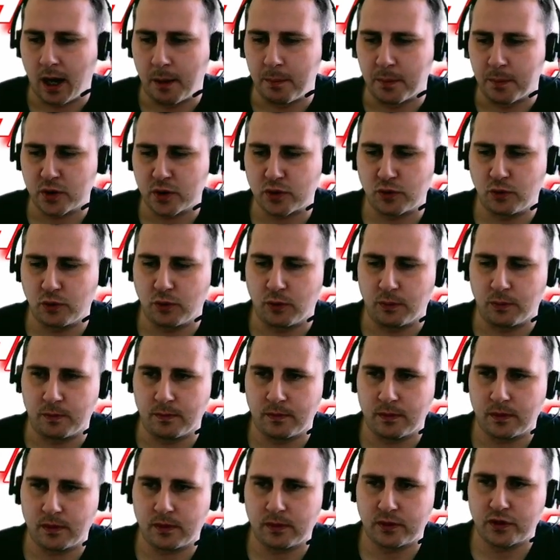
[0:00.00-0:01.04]
So
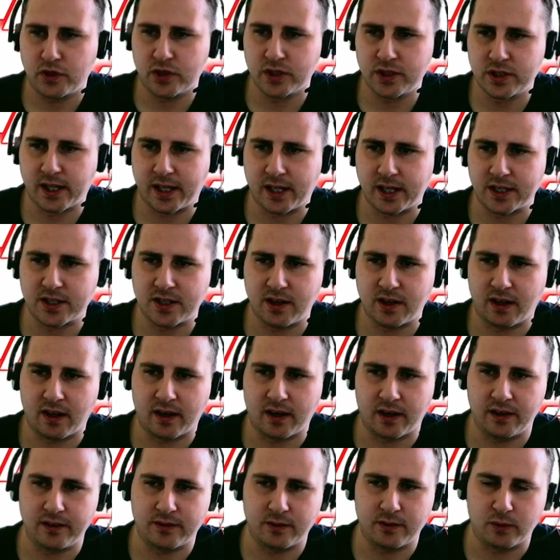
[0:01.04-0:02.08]
just to get
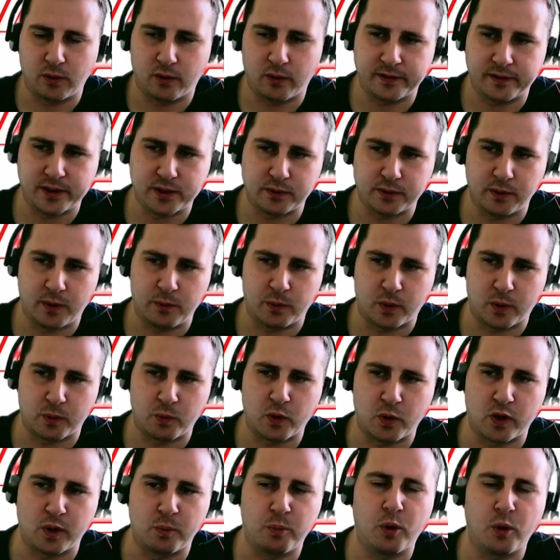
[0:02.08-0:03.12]
started, obviously we want
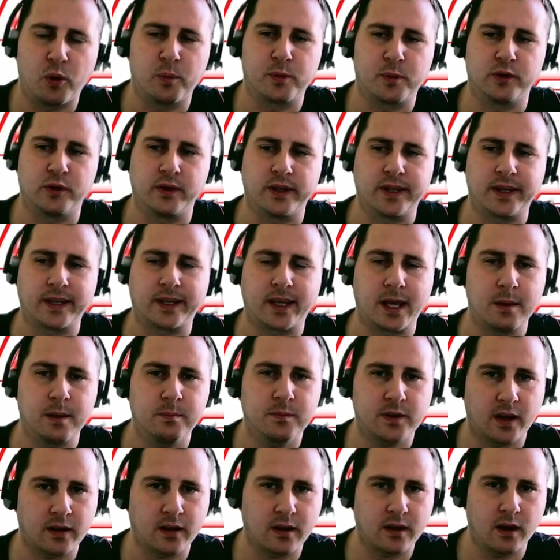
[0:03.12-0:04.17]
to populate the game
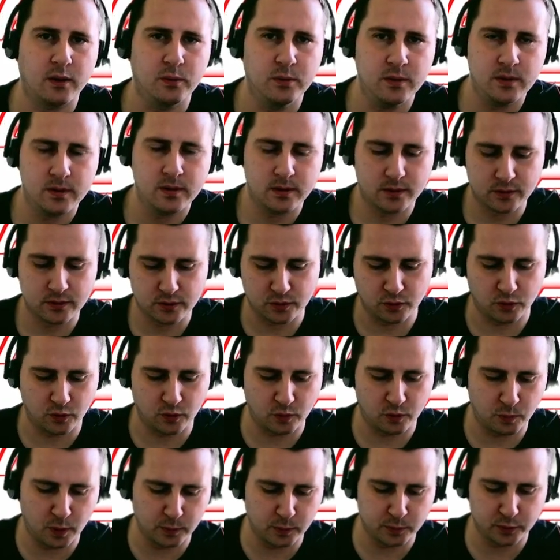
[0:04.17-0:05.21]
title. So
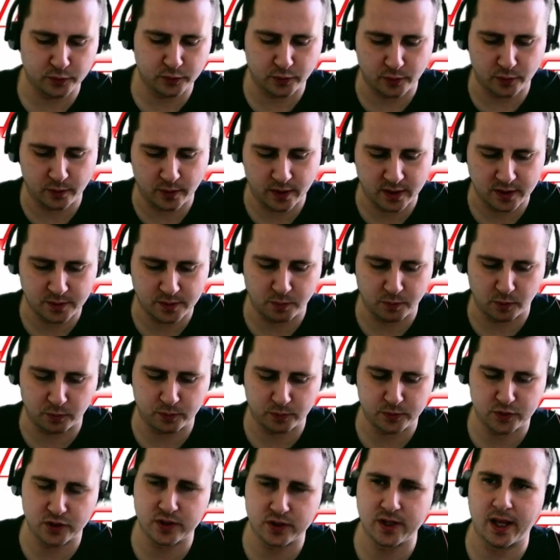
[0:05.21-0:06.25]
what we'll do is we'll
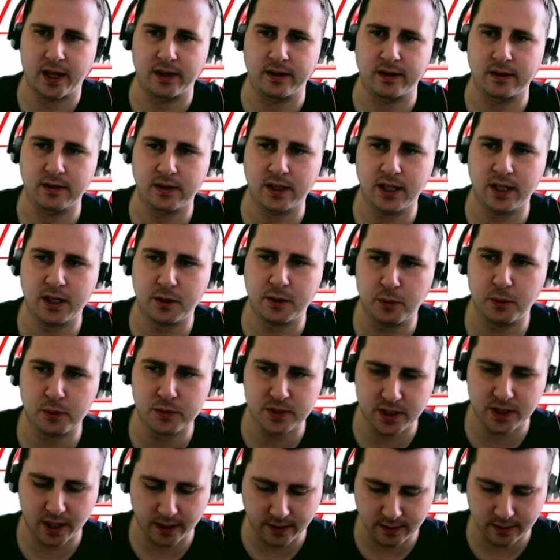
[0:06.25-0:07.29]
just hit equal
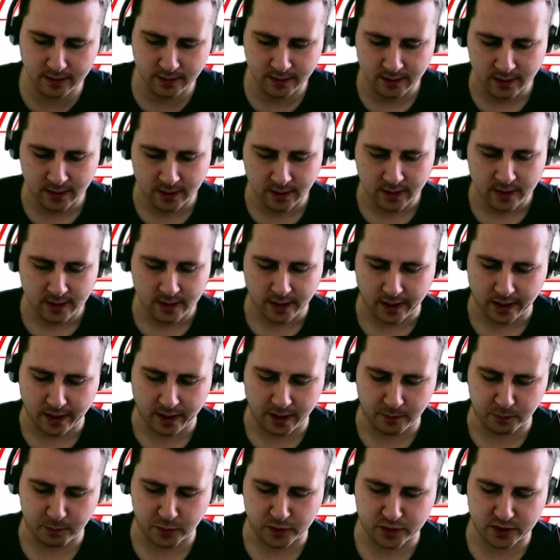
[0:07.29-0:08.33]
sign, and
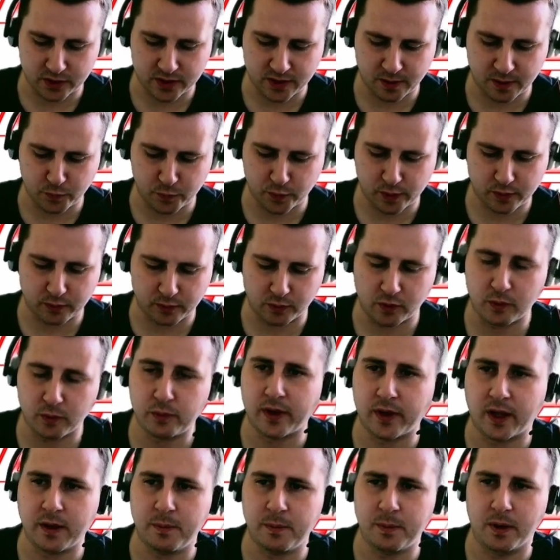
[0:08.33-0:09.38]
then we're just simply going to
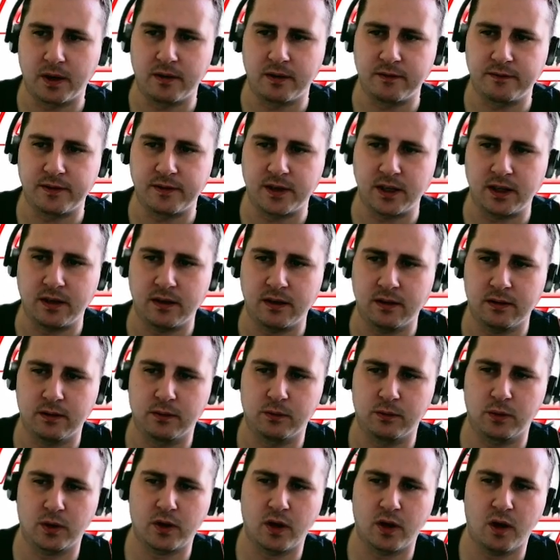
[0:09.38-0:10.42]
type in
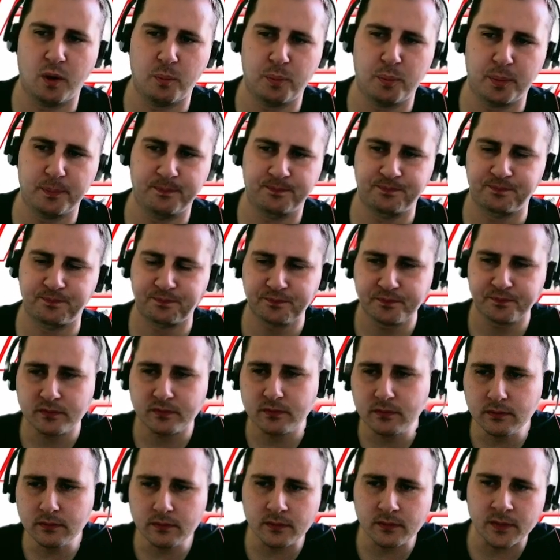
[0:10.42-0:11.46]
VLOOKUP.
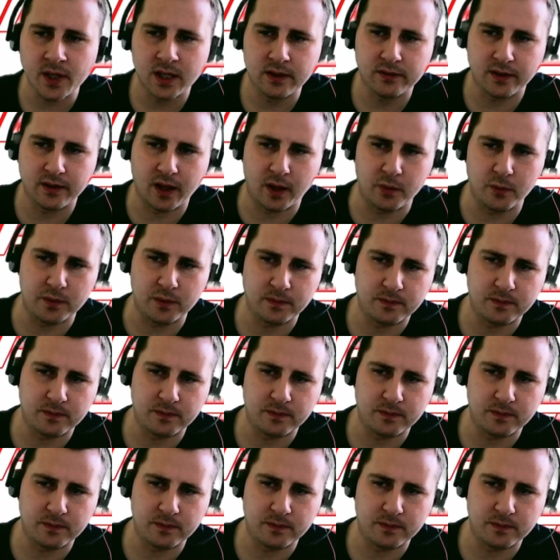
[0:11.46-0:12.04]
Now,